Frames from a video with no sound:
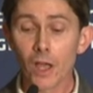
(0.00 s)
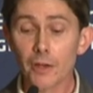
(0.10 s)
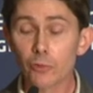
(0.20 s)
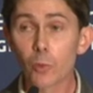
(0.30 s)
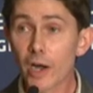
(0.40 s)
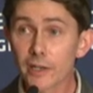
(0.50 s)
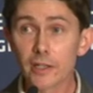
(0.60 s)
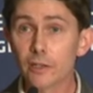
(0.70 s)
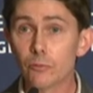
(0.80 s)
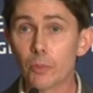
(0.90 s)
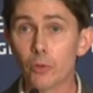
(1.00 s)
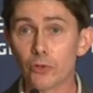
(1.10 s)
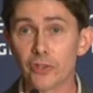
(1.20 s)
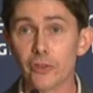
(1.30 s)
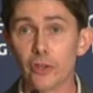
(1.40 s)
And it was widely
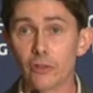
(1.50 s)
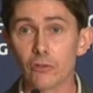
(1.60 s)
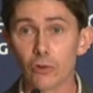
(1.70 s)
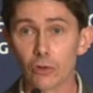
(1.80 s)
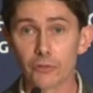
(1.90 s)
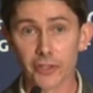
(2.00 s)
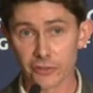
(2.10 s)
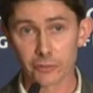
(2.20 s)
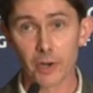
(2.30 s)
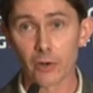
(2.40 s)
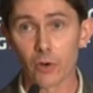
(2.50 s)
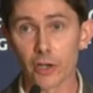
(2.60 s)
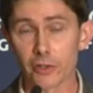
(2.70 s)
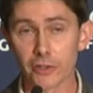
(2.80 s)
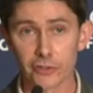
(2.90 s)
reported that all of this
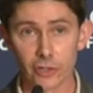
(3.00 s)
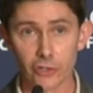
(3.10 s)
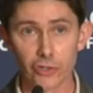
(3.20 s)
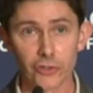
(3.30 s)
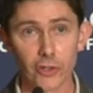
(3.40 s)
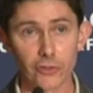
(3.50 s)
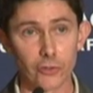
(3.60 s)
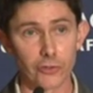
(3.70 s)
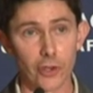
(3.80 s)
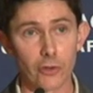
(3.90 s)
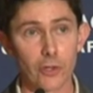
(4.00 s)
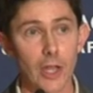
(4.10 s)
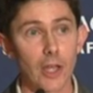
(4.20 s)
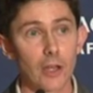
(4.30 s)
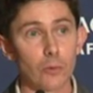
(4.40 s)
marijuana, this 100 tons or so,
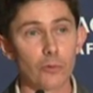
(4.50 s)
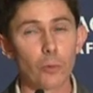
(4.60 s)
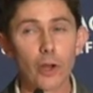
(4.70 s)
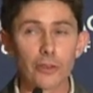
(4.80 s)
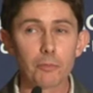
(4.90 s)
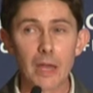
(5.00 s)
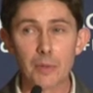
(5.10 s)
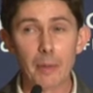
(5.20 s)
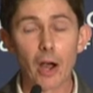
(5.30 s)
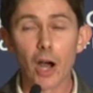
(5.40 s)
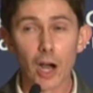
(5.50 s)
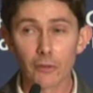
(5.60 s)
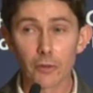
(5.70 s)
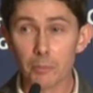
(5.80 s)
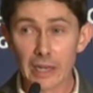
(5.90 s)
was worth maybe about
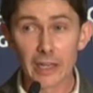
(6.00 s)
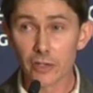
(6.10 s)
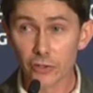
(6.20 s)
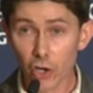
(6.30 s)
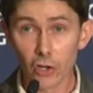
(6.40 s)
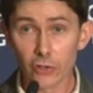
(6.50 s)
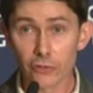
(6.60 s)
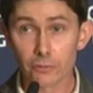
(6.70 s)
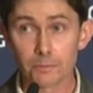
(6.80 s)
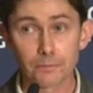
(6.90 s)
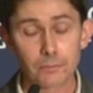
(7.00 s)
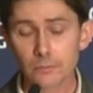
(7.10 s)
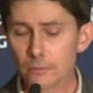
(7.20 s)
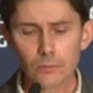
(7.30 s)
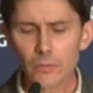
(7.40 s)
$500 million.
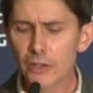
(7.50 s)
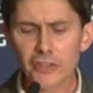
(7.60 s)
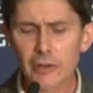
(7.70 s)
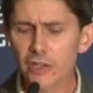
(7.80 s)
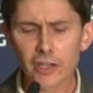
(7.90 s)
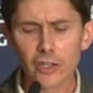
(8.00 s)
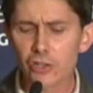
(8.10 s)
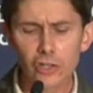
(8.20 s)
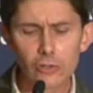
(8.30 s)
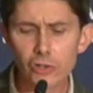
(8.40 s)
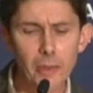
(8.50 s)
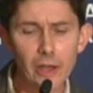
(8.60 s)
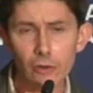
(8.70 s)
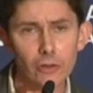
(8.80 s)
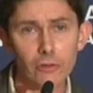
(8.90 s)
Sounded like a huge
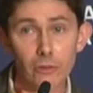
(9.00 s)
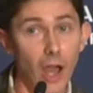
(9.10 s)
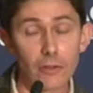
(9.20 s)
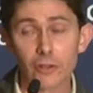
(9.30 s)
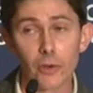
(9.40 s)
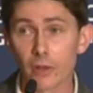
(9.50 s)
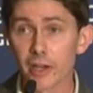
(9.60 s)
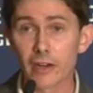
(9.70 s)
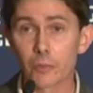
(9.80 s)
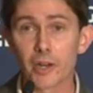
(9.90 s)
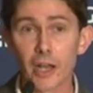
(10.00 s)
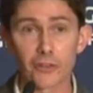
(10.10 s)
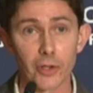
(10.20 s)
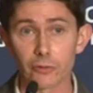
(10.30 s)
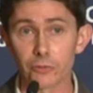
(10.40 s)
amount, and, you know, like everybody
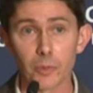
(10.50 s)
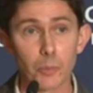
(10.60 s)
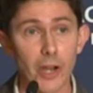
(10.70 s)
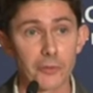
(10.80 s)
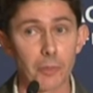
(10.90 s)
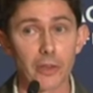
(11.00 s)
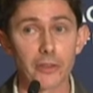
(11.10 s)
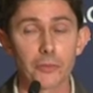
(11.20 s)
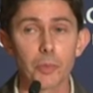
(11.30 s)
else, I was impressed by this.